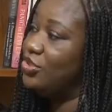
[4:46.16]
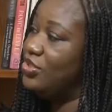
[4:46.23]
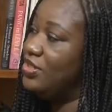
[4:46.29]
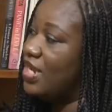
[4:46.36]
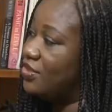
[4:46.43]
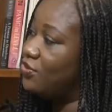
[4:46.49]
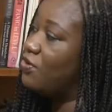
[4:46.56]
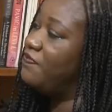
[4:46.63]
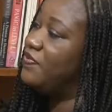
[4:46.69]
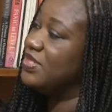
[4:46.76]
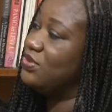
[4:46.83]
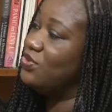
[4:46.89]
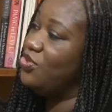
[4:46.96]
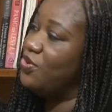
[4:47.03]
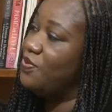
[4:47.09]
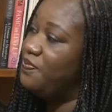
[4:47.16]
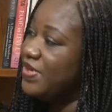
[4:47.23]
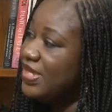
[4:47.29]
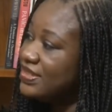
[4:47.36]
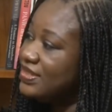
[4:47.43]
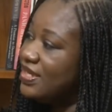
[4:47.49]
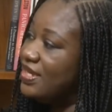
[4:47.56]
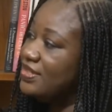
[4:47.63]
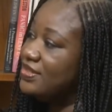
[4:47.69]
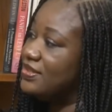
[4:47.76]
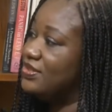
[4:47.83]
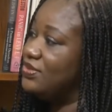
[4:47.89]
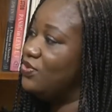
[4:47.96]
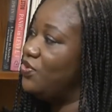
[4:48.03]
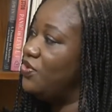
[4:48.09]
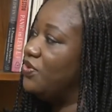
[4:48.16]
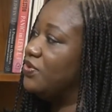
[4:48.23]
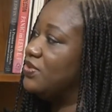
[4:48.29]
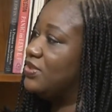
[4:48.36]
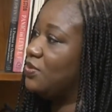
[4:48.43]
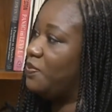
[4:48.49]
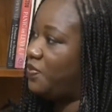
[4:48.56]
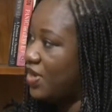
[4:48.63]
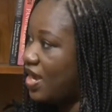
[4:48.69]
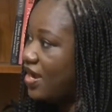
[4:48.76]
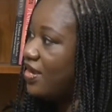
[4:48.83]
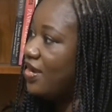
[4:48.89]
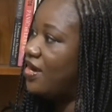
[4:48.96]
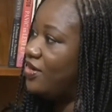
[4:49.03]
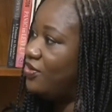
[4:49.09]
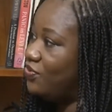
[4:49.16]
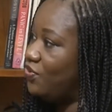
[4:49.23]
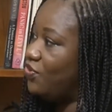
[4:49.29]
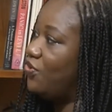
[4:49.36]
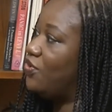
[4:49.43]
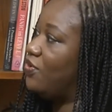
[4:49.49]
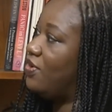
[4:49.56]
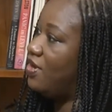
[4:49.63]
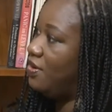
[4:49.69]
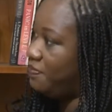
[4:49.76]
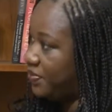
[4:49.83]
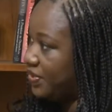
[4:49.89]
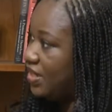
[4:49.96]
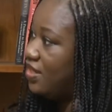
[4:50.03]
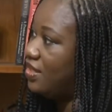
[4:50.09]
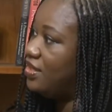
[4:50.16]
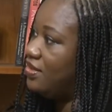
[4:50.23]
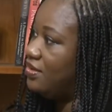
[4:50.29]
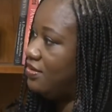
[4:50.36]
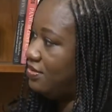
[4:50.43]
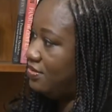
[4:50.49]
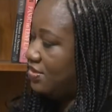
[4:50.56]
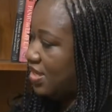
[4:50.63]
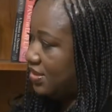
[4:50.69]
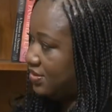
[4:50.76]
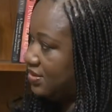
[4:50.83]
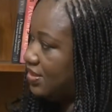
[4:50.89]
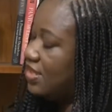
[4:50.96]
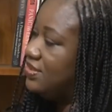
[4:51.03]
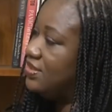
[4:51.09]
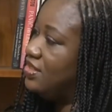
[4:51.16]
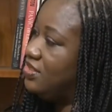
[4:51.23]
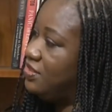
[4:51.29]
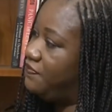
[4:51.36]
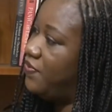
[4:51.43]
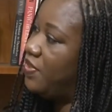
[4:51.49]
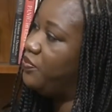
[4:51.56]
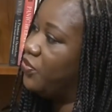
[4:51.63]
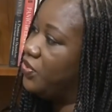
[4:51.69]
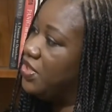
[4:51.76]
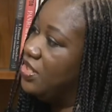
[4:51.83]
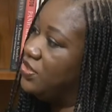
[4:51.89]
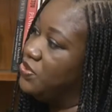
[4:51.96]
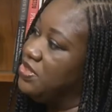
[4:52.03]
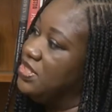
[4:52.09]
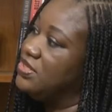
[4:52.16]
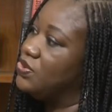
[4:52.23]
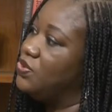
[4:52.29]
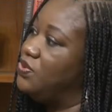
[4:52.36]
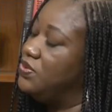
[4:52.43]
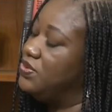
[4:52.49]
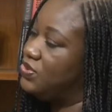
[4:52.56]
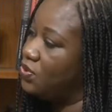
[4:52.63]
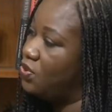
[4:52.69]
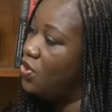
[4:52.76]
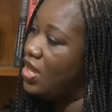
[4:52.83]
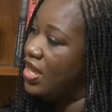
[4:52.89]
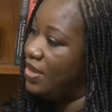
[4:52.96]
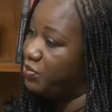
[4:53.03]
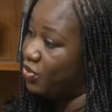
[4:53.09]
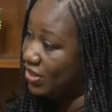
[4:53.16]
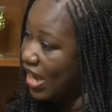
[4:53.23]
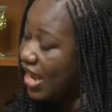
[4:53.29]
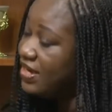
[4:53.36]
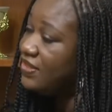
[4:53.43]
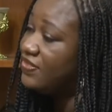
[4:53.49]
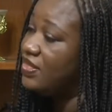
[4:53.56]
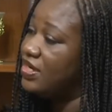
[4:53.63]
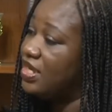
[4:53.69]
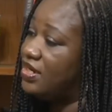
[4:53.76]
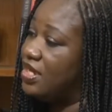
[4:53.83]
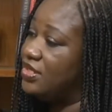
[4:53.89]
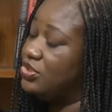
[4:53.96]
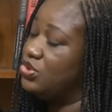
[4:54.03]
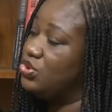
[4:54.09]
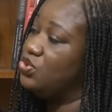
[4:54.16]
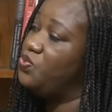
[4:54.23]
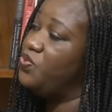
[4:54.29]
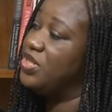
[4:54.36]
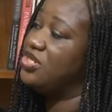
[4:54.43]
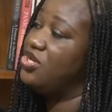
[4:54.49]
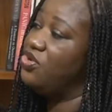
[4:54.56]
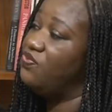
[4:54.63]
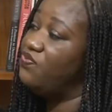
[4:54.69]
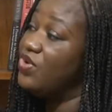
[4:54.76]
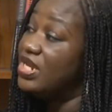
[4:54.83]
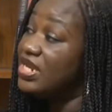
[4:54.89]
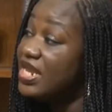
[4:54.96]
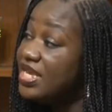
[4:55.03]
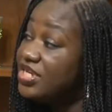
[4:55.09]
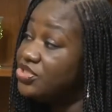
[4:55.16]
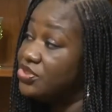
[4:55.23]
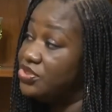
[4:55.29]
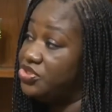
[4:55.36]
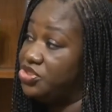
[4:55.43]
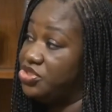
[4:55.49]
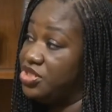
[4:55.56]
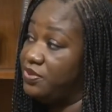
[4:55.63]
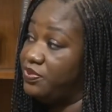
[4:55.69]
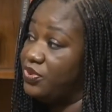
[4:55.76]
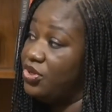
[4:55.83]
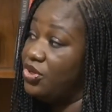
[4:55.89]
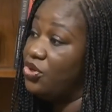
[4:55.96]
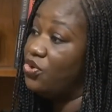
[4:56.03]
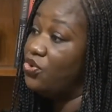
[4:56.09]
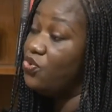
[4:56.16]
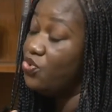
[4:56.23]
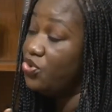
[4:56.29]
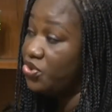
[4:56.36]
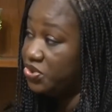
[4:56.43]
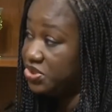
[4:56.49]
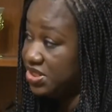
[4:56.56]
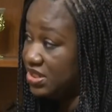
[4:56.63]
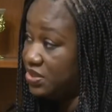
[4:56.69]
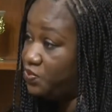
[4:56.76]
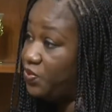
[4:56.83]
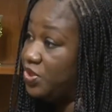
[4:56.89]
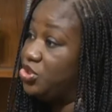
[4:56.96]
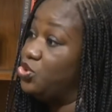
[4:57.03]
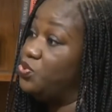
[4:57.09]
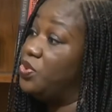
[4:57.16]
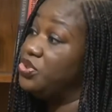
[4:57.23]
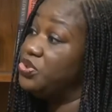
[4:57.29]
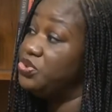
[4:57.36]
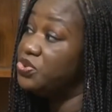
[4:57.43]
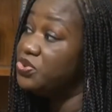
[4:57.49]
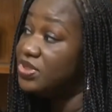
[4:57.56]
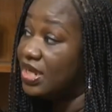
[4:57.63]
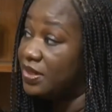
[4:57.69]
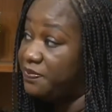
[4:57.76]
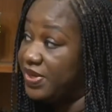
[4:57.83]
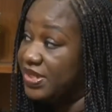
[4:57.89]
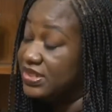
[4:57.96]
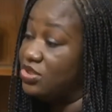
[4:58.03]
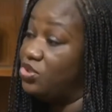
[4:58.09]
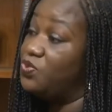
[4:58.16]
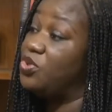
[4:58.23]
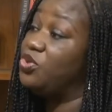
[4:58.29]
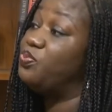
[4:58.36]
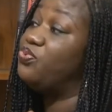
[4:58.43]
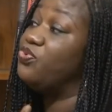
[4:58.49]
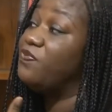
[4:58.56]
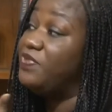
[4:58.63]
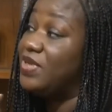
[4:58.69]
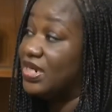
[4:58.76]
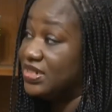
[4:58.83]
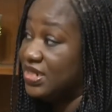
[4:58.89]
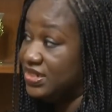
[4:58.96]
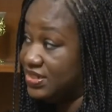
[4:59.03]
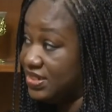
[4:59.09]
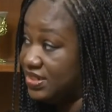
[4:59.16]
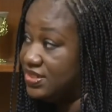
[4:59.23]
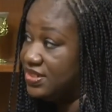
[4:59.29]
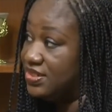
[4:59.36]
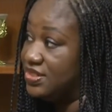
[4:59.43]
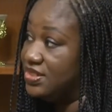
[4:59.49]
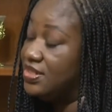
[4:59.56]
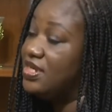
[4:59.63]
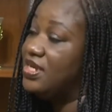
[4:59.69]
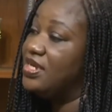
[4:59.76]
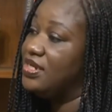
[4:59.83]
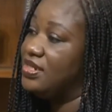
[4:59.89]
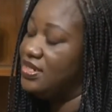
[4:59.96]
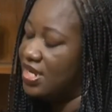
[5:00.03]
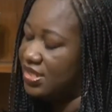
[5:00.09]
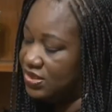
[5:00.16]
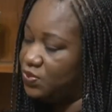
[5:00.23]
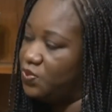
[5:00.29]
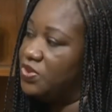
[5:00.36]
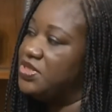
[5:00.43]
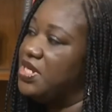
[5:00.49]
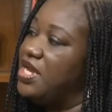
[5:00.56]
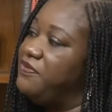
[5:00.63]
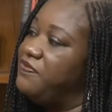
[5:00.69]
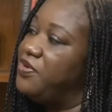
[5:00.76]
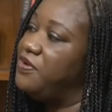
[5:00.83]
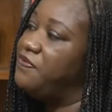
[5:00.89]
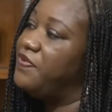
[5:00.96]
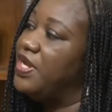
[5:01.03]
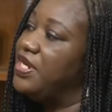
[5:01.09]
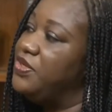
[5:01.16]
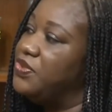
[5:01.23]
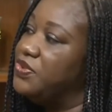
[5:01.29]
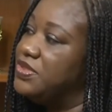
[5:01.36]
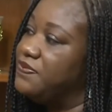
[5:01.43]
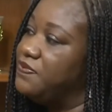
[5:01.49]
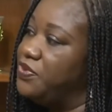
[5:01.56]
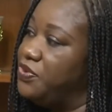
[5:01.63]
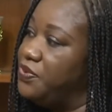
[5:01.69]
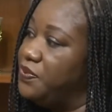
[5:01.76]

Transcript: That covers know your business, know your supplier, know your company. That's, that's a different bucket on its own. So, mm. But anything that has to do with relationship, who you're dealing with, you want to know that person, you want to prove that identity. That's what iVerify does for you.